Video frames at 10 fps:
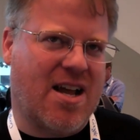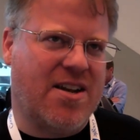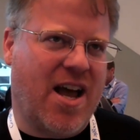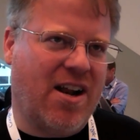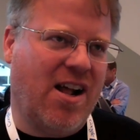
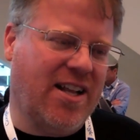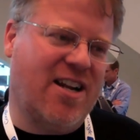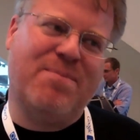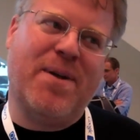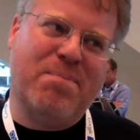Not all
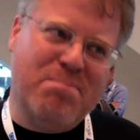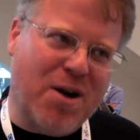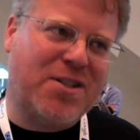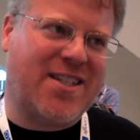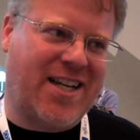here, but
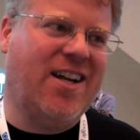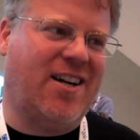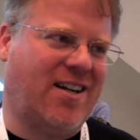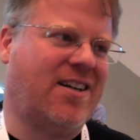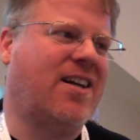mostly
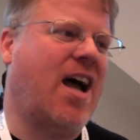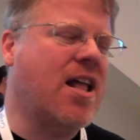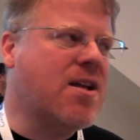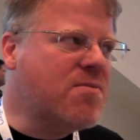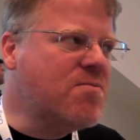here. Okay.